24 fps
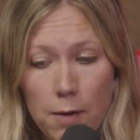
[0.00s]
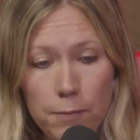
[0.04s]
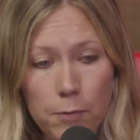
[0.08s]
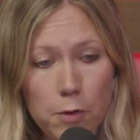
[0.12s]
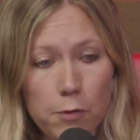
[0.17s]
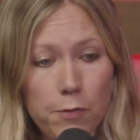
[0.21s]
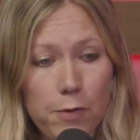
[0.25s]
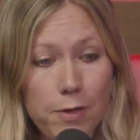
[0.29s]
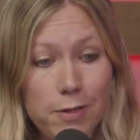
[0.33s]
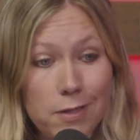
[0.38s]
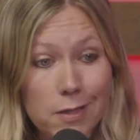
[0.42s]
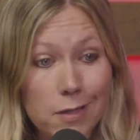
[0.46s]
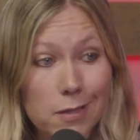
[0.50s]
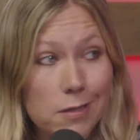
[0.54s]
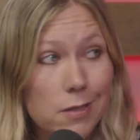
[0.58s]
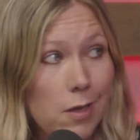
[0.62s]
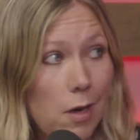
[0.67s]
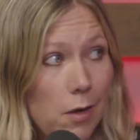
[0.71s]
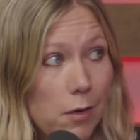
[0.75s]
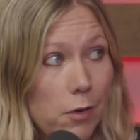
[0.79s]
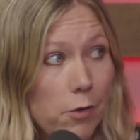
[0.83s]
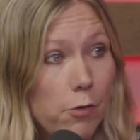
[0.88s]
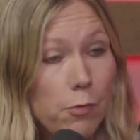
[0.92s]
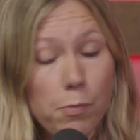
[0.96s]
They're facing a
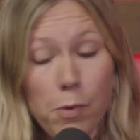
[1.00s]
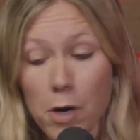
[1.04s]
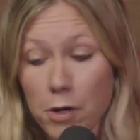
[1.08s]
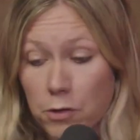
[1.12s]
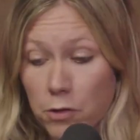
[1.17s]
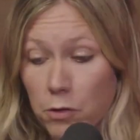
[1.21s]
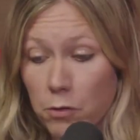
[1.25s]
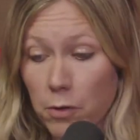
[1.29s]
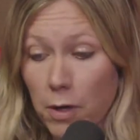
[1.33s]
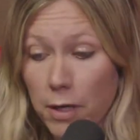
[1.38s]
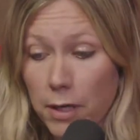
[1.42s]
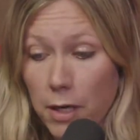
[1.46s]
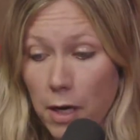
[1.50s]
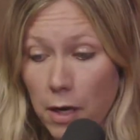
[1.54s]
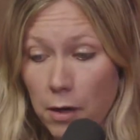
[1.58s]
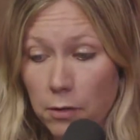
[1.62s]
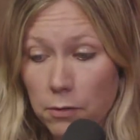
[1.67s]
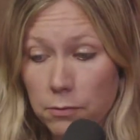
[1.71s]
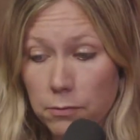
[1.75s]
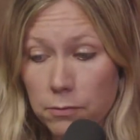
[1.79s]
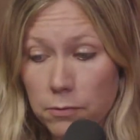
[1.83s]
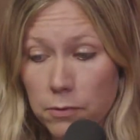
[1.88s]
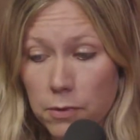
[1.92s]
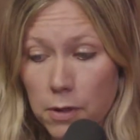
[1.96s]
ton of pressure right
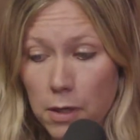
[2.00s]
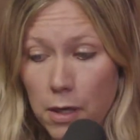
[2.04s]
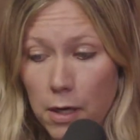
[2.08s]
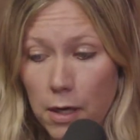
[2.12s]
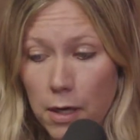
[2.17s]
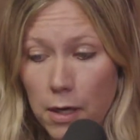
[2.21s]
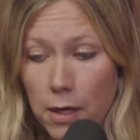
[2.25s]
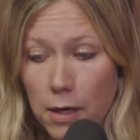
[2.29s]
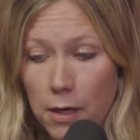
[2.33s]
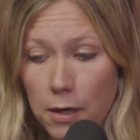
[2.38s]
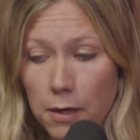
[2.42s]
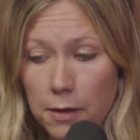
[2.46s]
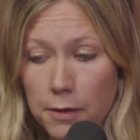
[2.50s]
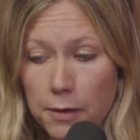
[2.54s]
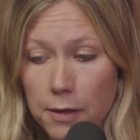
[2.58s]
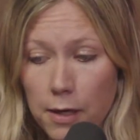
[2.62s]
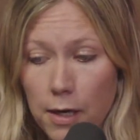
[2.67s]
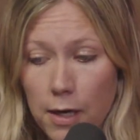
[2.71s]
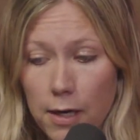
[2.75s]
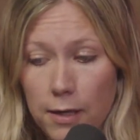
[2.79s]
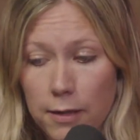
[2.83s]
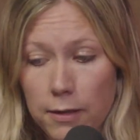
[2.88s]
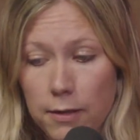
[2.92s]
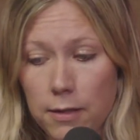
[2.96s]
now
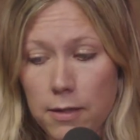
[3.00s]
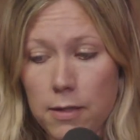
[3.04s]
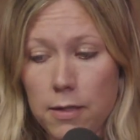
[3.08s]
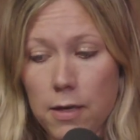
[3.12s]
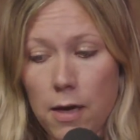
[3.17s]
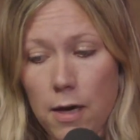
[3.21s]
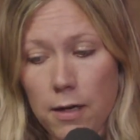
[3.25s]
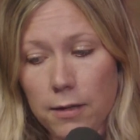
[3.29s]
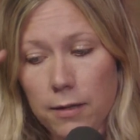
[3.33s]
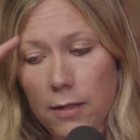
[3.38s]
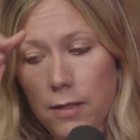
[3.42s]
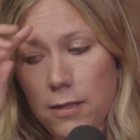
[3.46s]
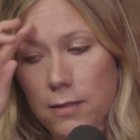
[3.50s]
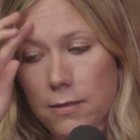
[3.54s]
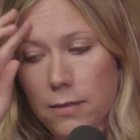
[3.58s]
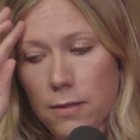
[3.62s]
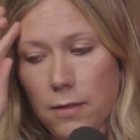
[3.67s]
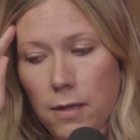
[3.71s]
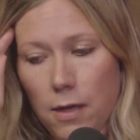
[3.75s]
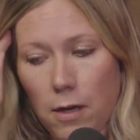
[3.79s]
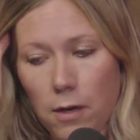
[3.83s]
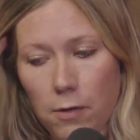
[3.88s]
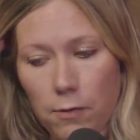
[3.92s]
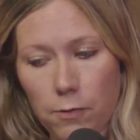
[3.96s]
on these,
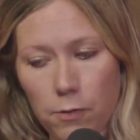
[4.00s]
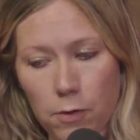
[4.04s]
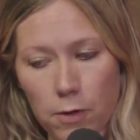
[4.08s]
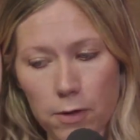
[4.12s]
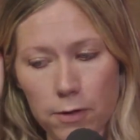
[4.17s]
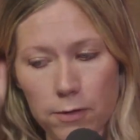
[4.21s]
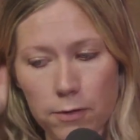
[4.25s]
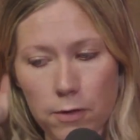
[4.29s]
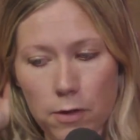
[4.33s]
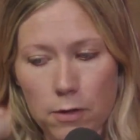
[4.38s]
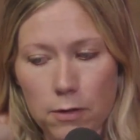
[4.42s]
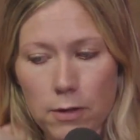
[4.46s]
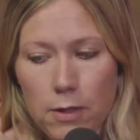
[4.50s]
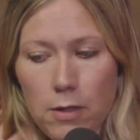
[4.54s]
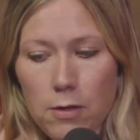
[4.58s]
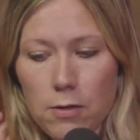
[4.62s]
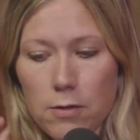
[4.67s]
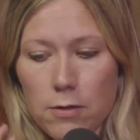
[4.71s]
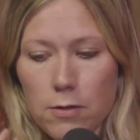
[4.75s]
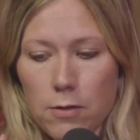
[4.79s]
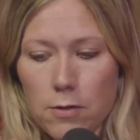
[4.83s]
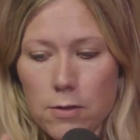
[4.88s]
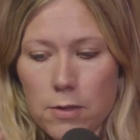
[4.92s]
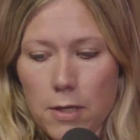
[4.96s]
and the Air Force
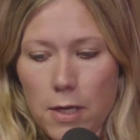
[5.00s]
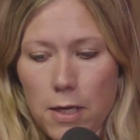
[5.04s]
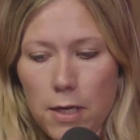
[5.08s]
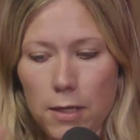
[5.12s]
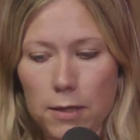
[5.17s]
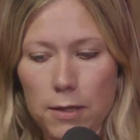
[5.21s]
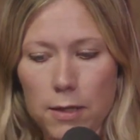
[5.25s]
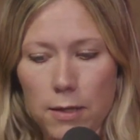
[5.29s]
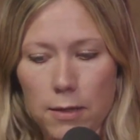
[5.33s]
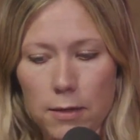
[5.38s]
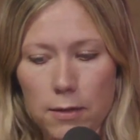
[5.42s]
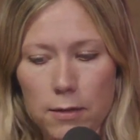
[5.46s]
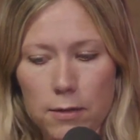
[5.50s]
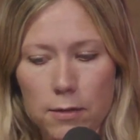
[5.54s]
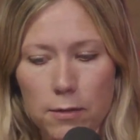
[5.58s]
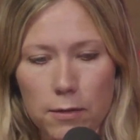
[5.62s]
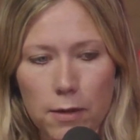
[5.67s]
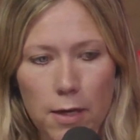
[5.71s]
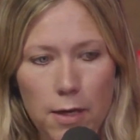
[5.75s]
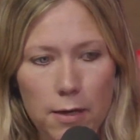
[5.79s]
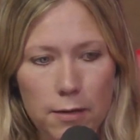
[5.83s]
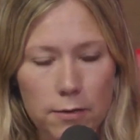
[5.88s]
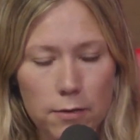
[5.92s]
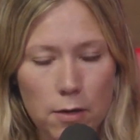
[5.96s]
leaders are saying that the
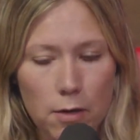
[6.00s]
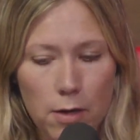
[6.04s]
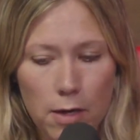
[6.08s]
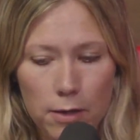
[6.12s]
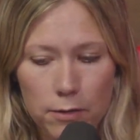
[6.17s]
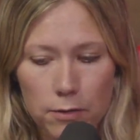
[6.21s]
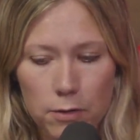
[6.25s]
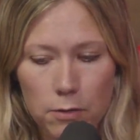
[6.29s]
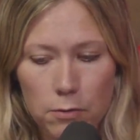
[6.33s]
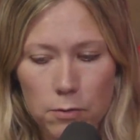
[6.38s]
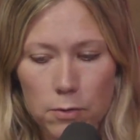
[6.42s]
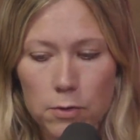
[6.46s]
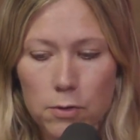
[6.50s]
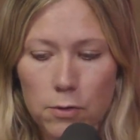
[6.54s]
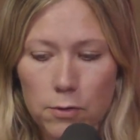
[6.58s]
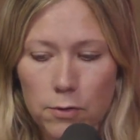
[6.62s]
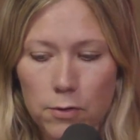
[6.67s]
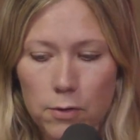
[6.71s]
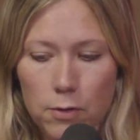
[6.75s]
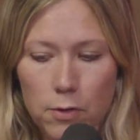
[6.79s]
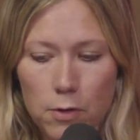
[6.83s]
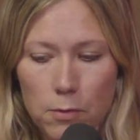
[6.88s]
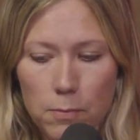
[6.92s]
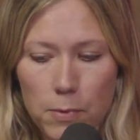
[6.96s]
delays are actually
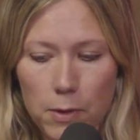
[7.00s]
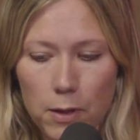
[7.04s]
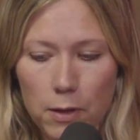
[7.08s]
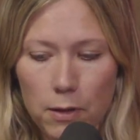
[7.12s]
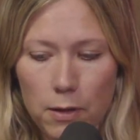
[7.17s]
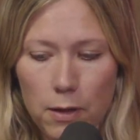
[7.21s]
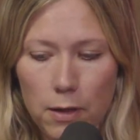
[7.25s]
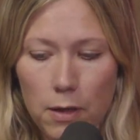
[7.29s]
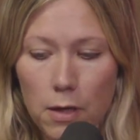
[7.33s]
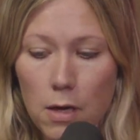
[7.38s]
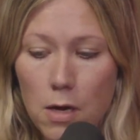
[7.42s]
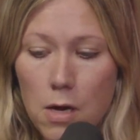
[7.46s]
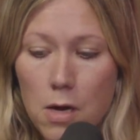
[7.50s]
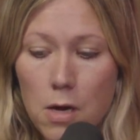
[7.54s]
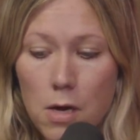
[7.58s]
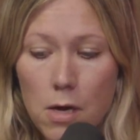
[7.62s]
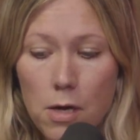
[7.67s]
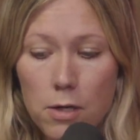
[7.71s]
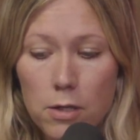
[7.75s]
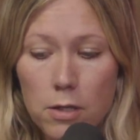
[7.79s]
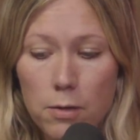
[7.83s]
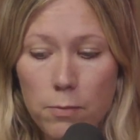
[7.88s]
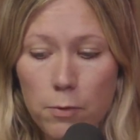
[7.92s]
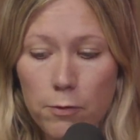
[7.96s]
reducing their ability
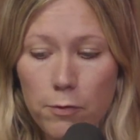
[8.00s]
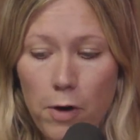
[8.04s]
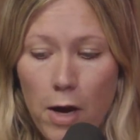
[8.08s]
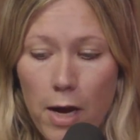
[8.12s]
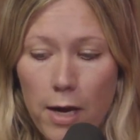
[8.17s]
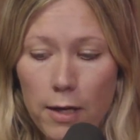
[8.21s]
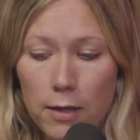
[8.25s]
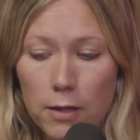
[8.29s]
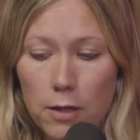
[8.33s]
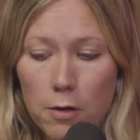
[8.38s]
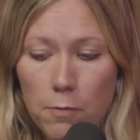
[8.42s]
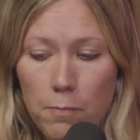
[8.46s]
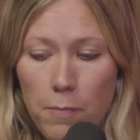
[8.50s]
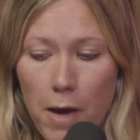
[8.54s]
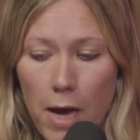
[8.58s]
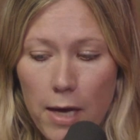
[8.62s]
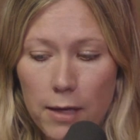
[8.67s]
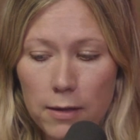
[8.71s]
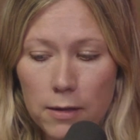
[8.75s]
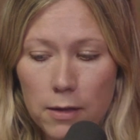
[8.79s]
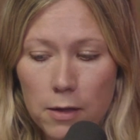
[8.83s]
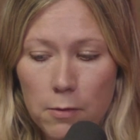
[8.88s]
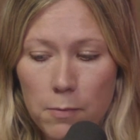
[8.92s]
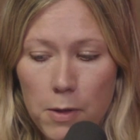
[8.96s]
to provide
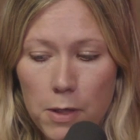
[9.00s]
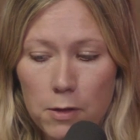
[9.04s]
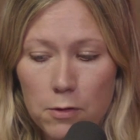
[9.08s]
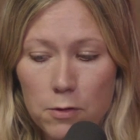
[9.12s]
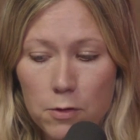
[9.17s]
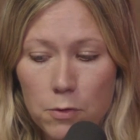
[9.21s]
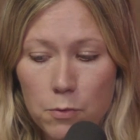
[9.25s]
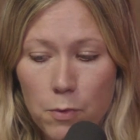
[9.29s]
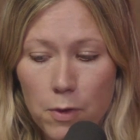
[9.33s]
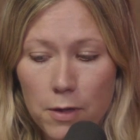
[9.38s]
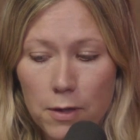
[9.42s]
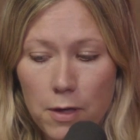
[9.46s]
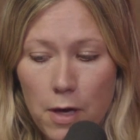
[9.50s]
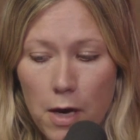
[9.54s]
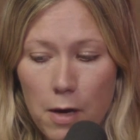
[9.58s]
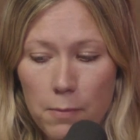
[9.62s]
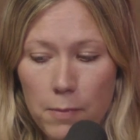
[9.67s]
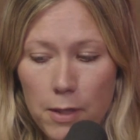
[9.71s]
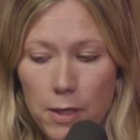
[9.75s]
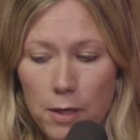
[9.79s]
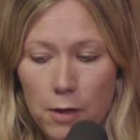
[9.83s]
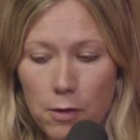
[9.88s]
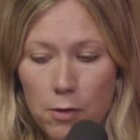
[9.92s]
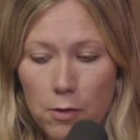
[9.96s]
combatant commanders with
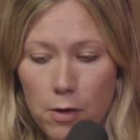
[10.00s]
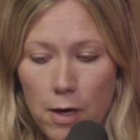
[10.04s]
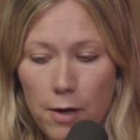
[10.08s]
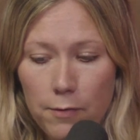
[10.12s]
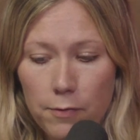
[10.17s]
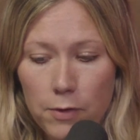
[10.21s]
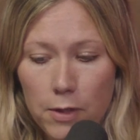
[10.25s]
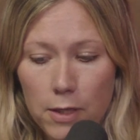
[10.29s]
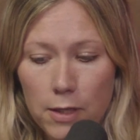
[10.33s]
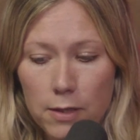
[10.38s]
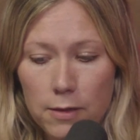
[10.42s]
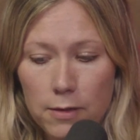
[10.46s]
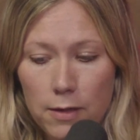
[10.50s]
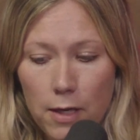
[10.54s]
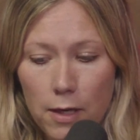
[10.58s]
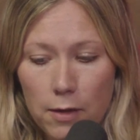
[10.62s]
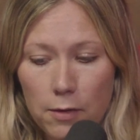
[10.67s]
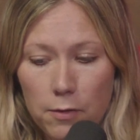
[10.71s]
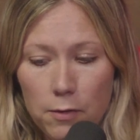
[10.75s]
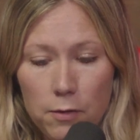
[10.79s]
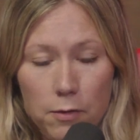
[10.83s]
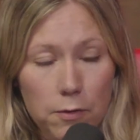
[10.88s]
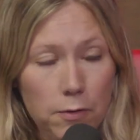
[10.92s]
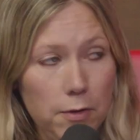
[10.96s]
combat aircraft that can
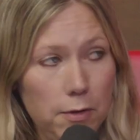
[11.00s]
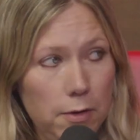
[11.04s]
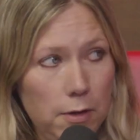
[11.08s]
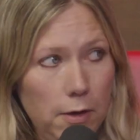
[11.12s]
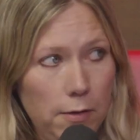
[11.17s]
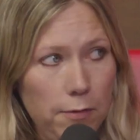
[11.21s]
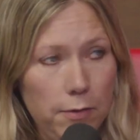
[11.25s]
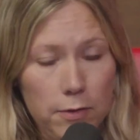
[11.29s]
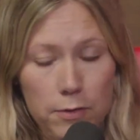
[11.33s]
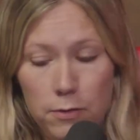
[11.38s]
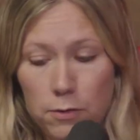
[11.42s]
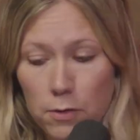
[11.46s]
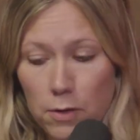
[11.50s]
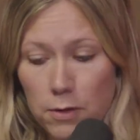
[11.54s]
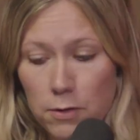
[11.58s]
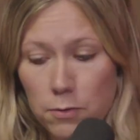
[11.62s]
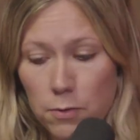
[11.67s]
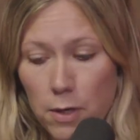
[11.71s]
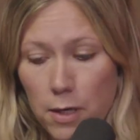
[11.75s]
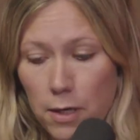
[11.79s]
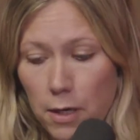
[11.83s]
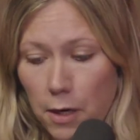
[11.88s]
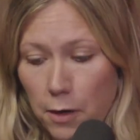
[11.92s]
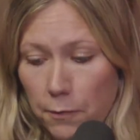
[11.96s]
tackle the toughest threats
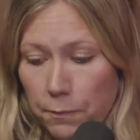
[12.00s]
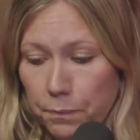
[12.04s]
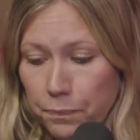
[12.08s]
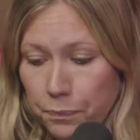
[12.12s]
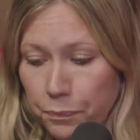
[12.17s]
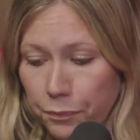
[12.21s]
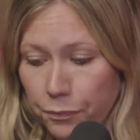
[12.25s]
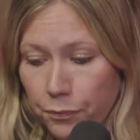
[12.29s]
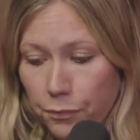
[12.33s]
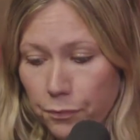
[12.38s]
right now.